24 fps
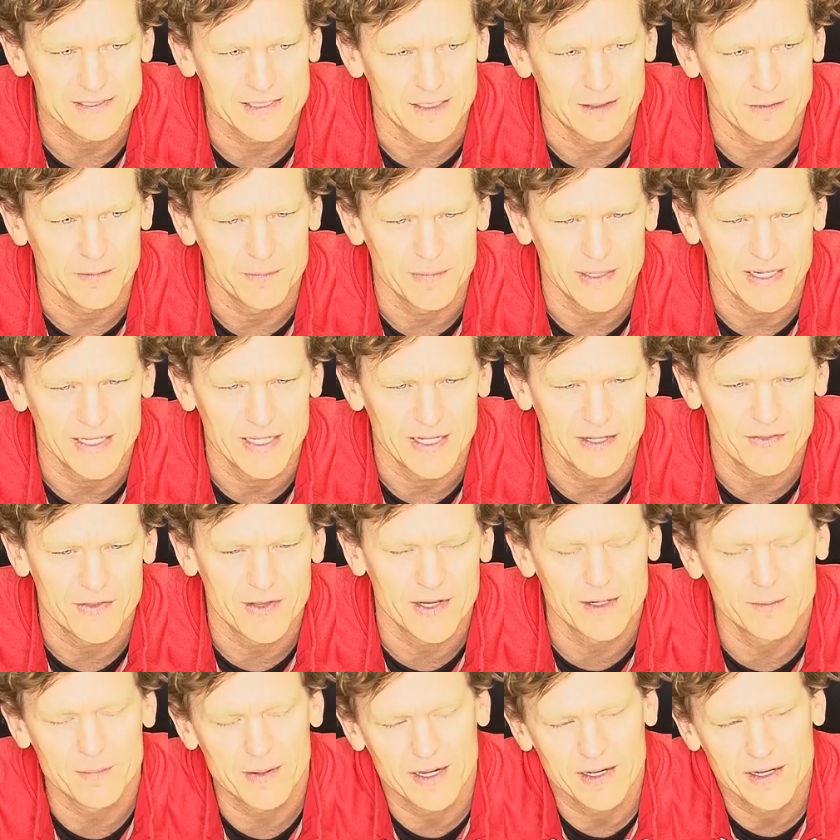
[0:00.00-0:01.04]
Um, and the
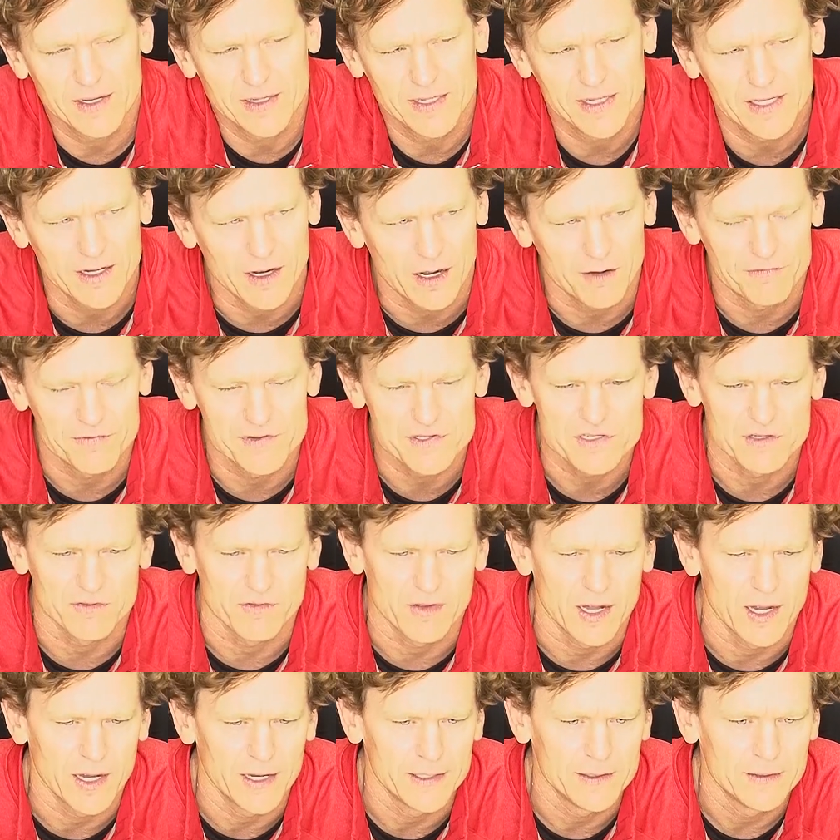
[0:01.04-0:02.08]
thing about any offensive
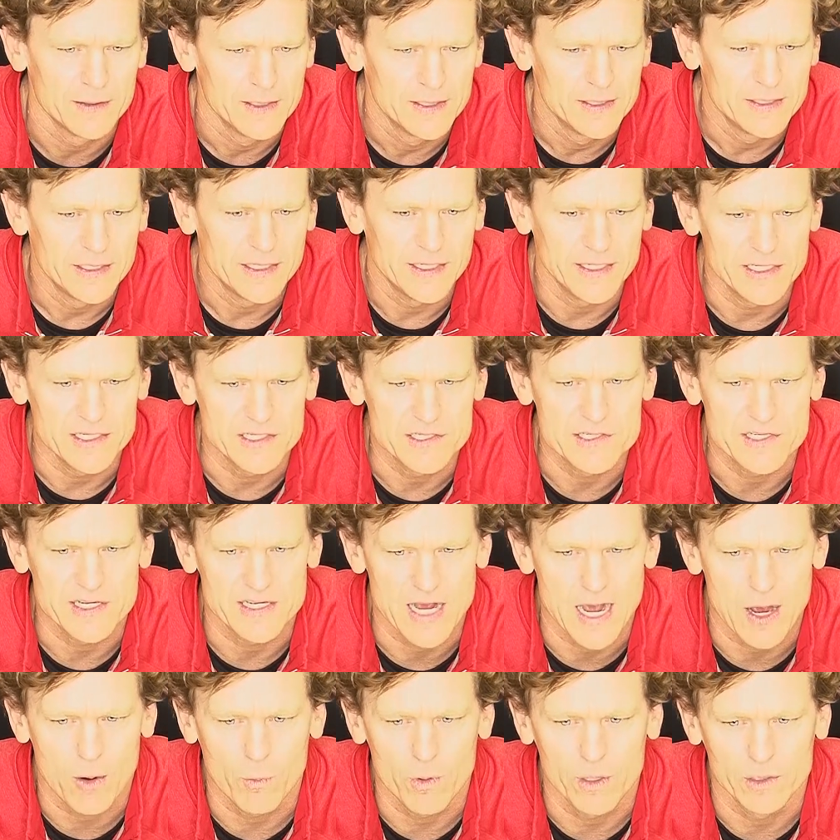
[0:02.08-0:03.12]
line is
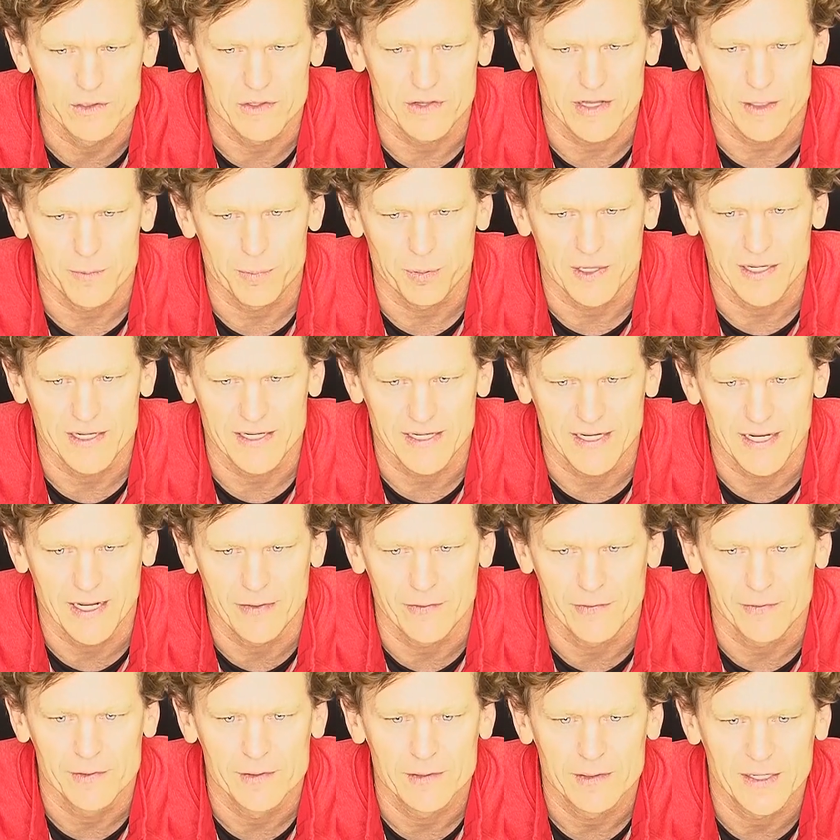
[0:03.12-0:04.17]
how well do they play
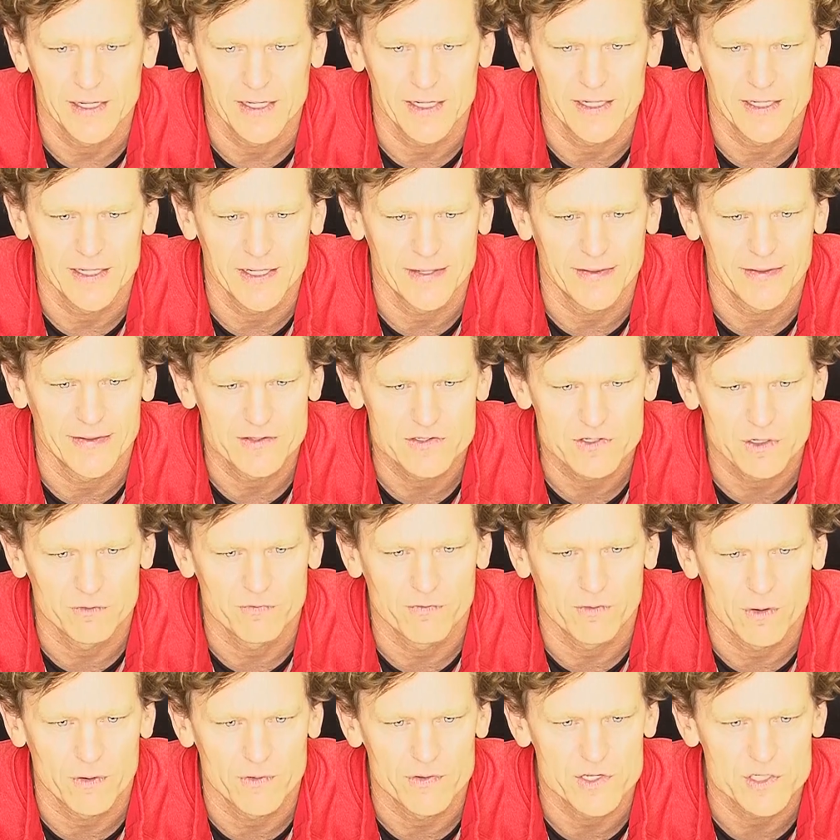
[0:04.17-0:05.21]
together. And, and so
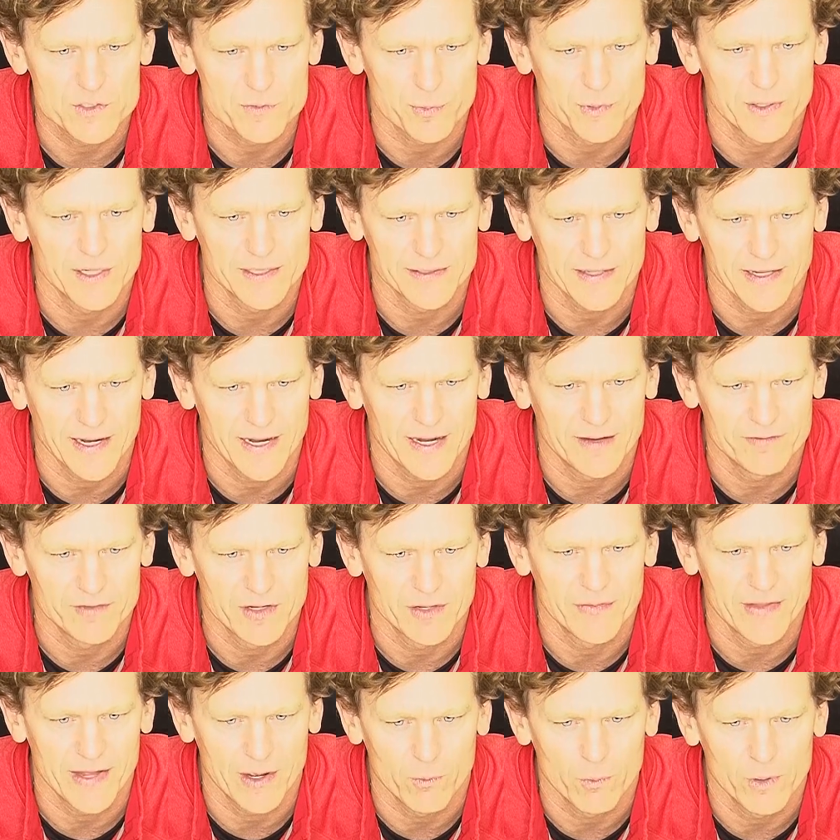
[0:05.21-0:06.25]
far this spring they have
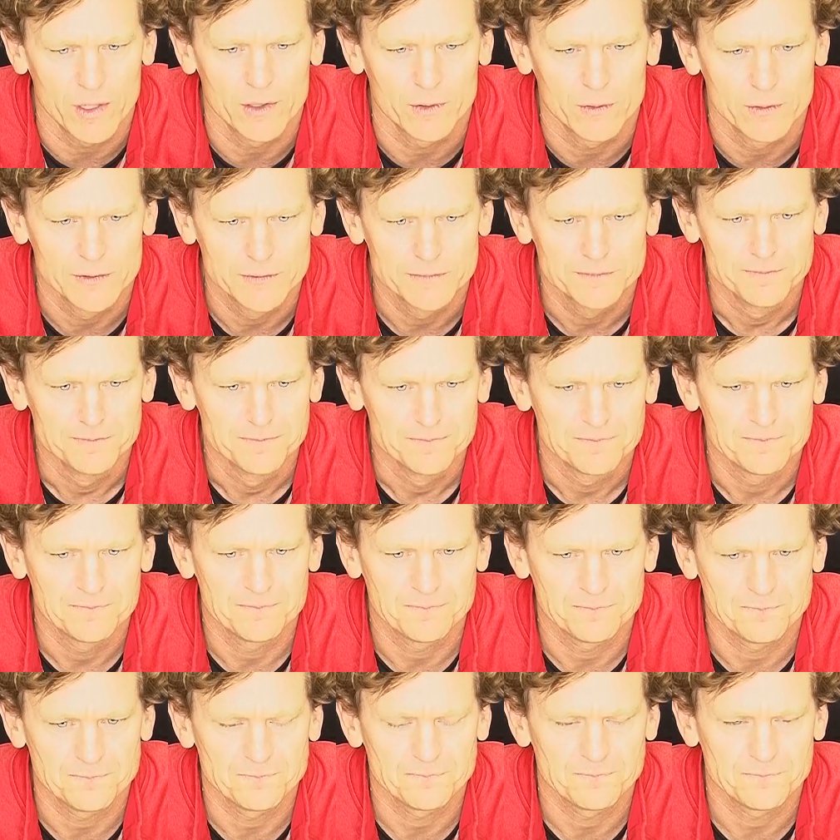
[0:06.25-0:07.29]
done that well.
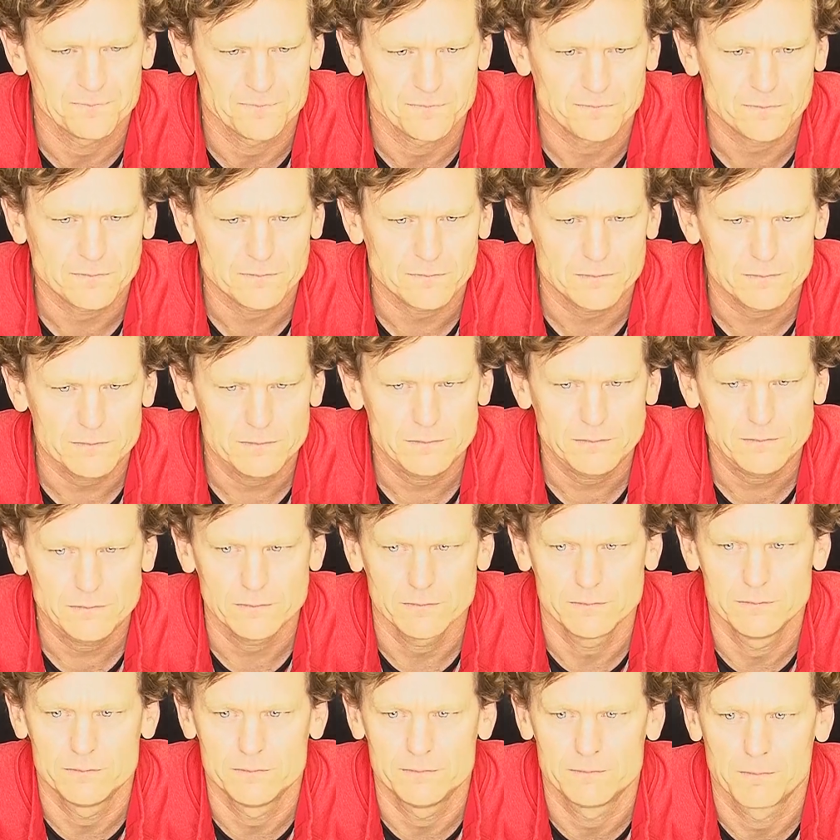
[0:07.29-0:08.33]
Go
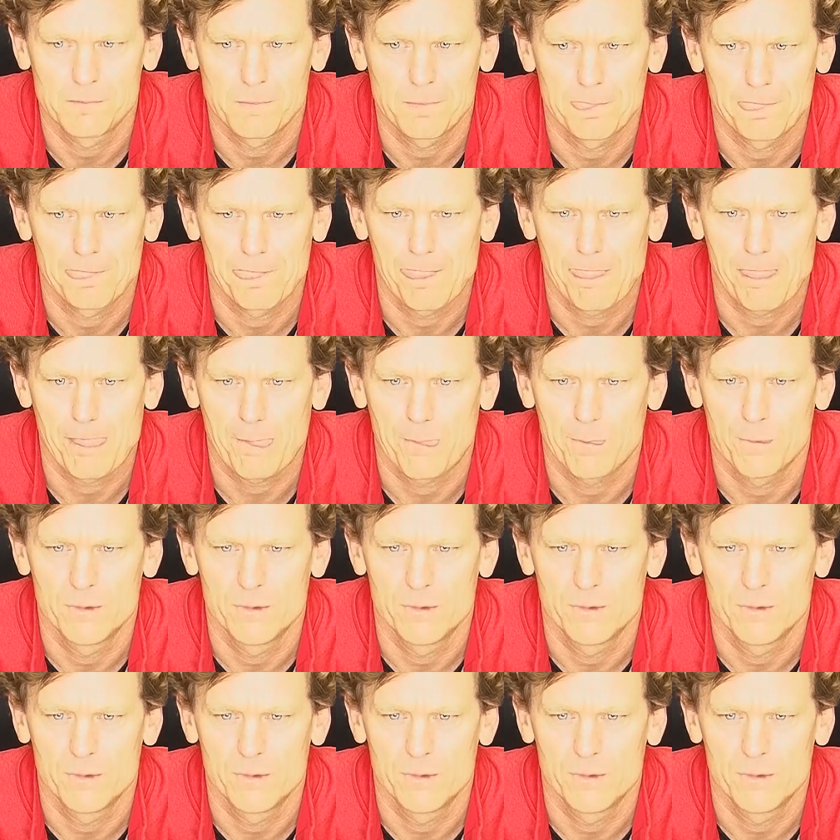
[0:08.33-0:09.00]
to Ryan.